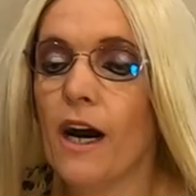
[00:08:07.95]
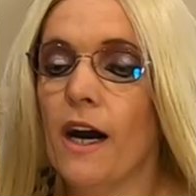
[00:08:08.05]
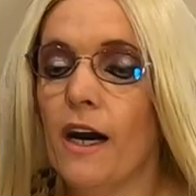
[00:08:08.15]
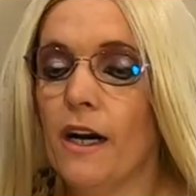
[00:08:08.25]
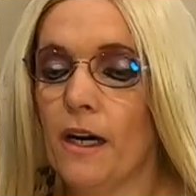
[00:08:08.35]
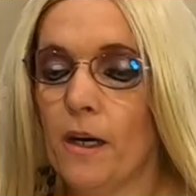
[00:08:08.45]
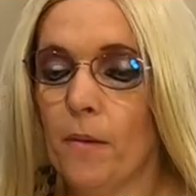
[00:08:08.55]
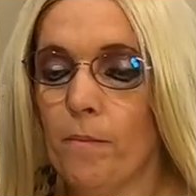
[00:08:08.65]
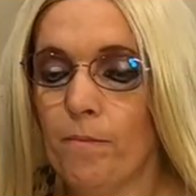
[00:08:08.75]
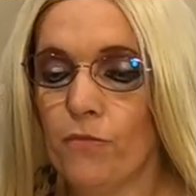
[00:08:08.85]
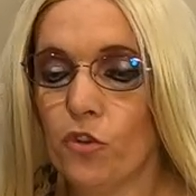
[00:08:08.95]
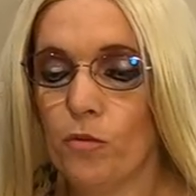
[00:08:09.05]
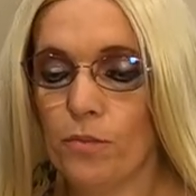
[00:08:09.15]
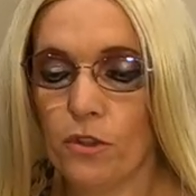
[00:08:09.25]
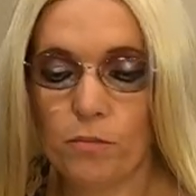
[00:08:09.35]

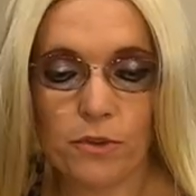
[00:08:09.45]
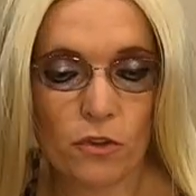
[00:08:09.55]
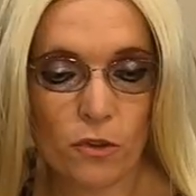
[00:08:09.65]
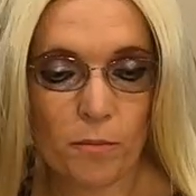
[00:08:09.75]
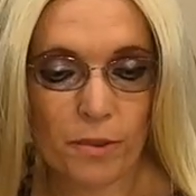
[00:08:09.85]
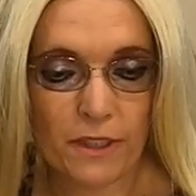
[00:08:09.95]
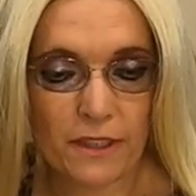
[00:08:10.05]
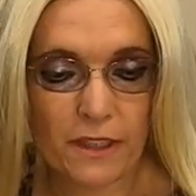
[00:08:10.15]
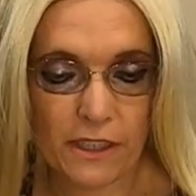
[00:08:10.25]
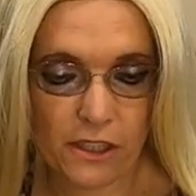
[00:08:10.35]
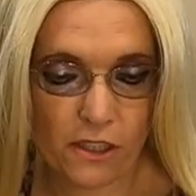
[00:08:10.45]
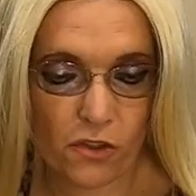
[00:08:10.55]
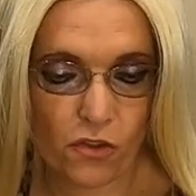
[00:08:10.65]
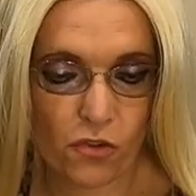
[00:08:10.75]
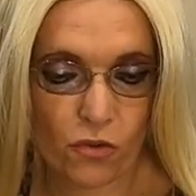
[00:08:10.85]
Touch
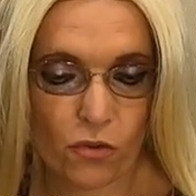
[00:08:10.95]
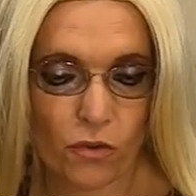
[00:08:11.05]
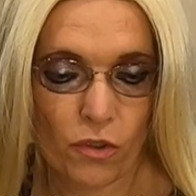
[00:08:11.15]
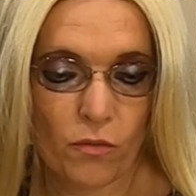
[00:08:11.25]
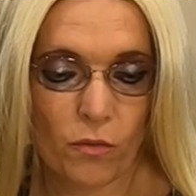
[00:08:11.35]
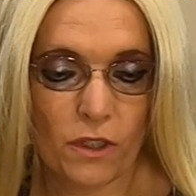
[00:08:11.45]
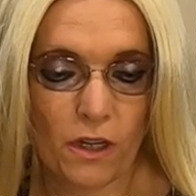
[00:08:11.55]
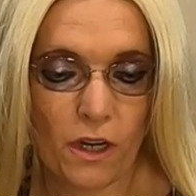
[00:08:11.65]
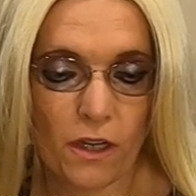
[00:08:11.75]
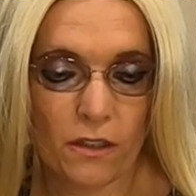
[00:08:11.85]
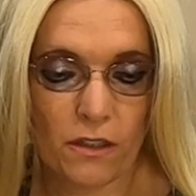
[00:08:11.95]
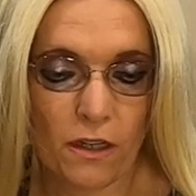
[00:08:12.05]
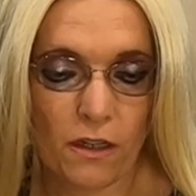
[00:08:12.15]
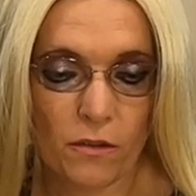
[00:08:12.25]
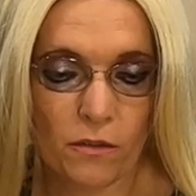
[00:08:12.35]
Insole, where art
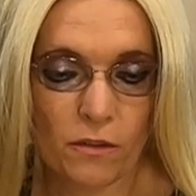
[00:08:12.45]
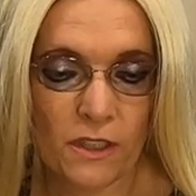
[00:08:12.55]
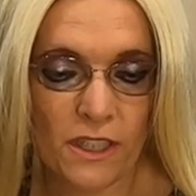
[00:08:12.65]
thou?